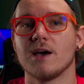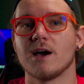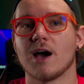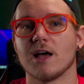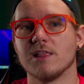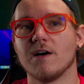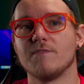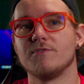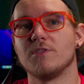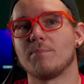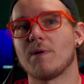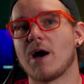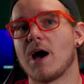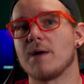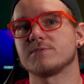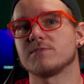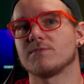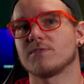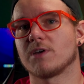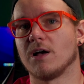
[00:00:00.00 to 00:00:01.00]
I love the
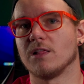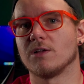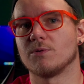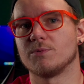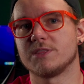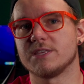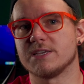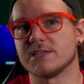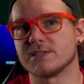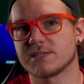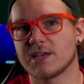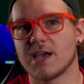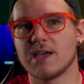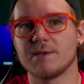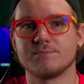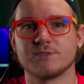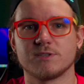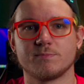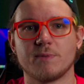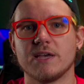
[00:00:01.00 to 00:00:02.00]
pops of color with the
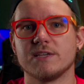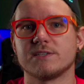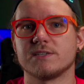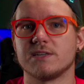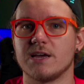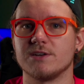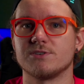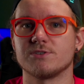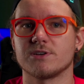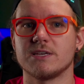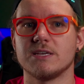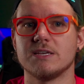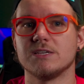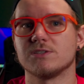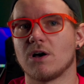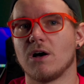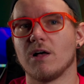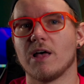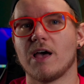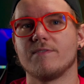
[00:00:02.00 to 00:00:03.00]
escape, space, and enter keys
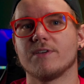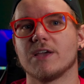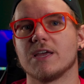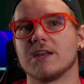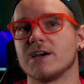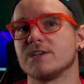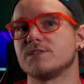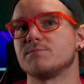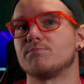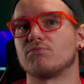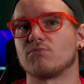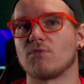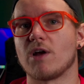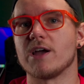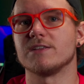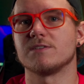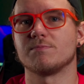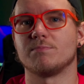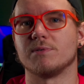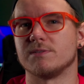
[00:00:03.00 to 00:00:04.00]
all having a nice
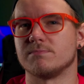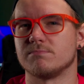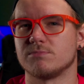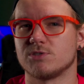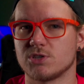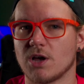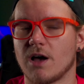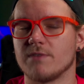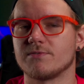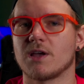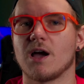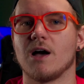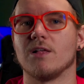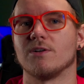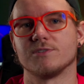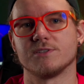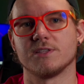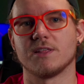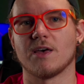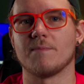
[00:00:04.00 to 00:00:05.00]
bright but soft
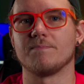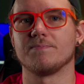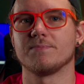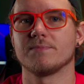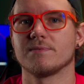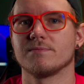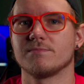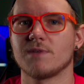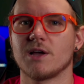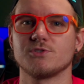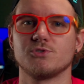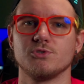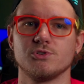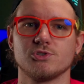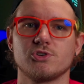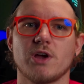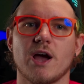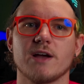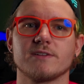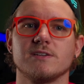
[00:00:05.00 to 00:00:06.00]
color to them. Not too
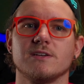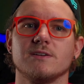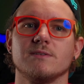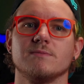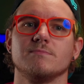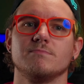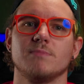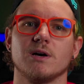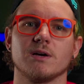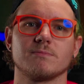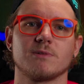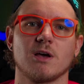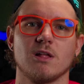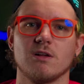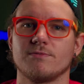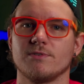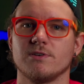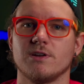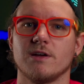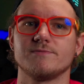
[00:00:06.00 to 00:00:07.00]
distracting, but
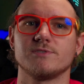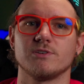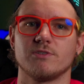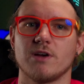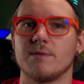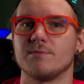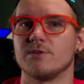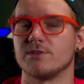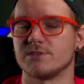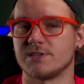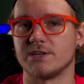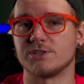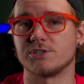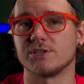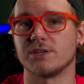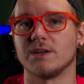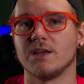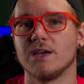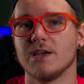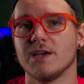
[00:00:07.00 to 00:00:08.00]
colorful enough to grab your
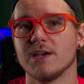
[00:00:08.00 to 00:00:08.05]
attention.